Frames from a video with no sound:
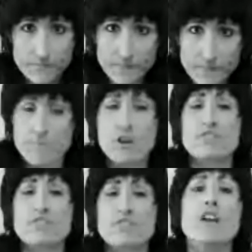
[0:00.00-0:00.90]
as
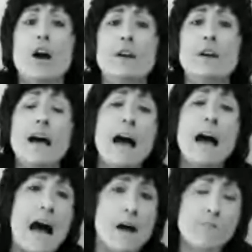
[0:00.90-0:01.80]
most of you know,
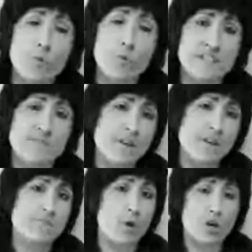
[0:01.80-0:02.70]
I'm the women's
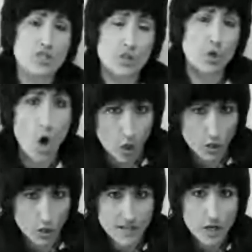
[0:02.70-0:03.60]
mixed martial
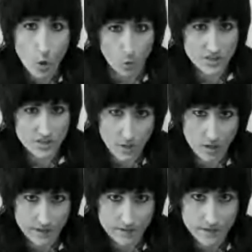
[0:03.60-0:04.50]
arts
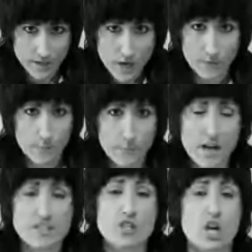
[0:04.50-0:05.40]
correspondent for
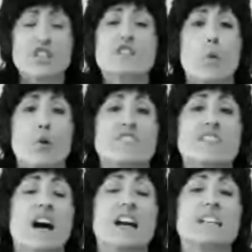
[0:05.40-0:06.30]

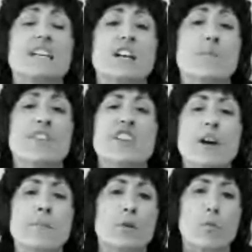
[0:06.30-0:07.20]
PunchDrunkSports.com, the
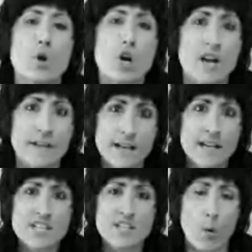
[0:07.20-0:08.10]
#1
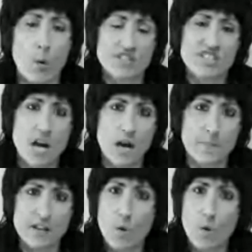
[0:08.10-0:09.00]
sports
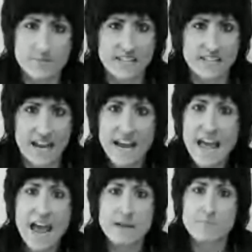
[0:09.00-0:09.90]
comedy website
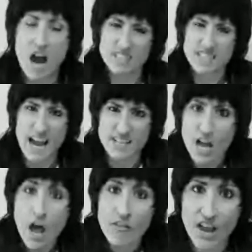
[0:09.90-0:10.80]
and
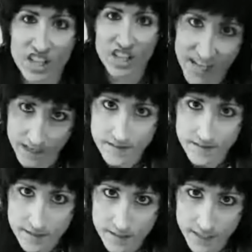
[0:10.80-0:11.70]
podcast there
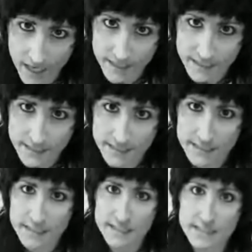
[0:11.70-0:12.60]
is. Okay?
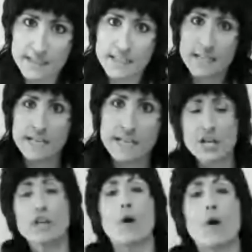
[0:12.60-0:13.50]
And
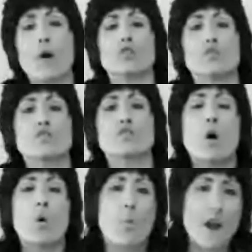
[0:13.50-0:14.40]
2 articles
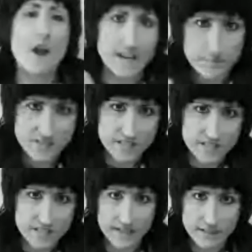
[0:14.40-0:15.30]
went up
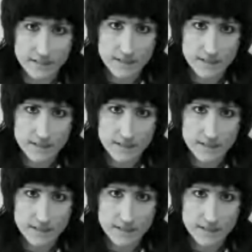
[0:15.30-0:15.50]
today.